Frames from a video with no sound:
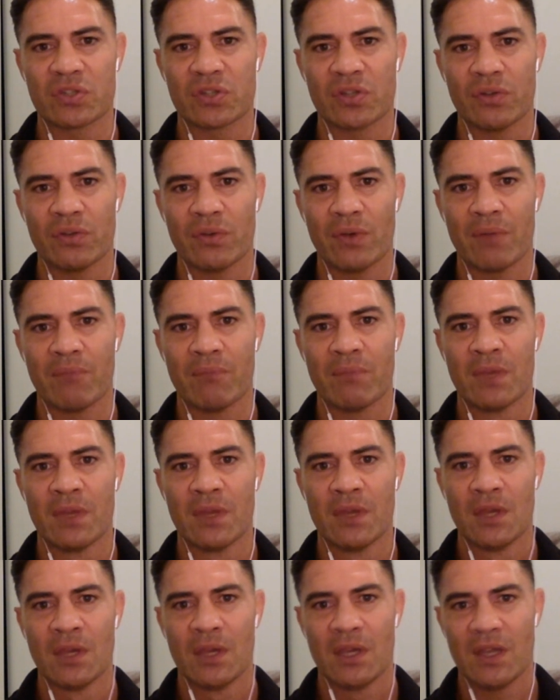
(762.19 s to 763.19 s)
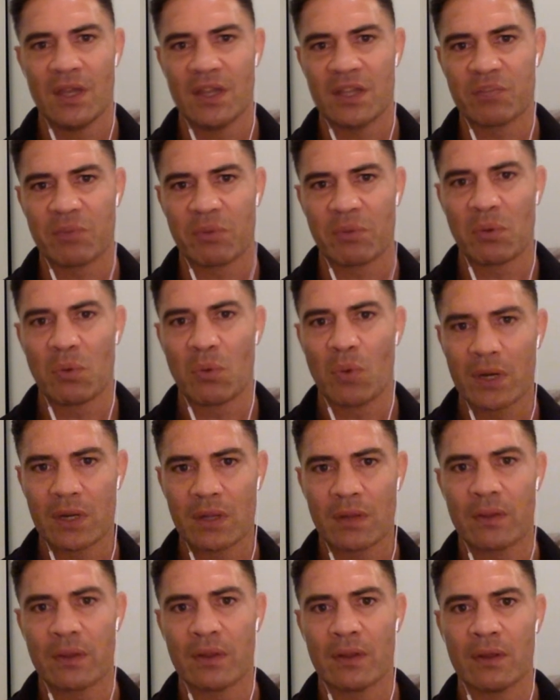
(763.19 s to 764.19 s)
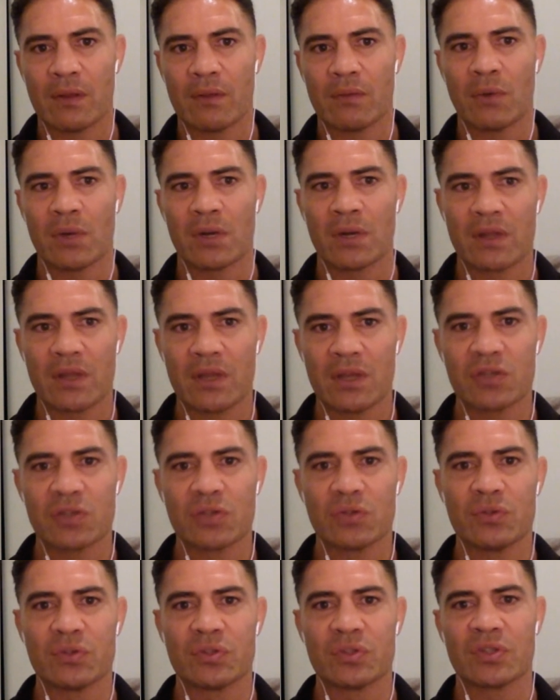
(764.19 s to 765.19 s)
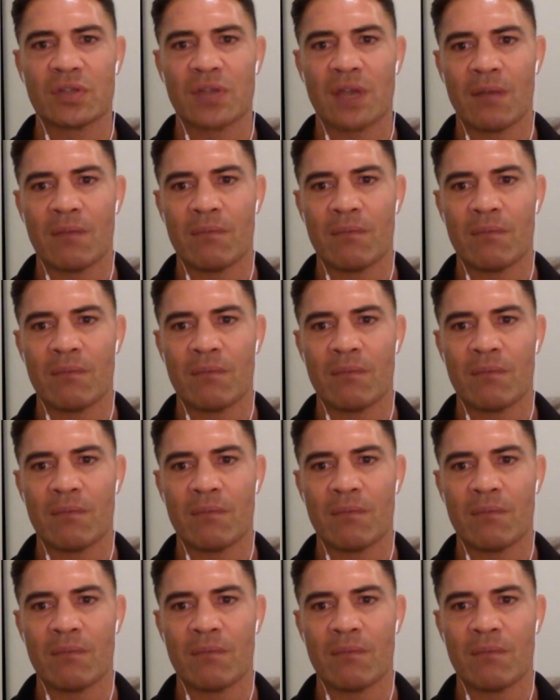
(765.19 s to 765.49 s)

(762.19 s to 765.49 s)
So that's probably one of the issues.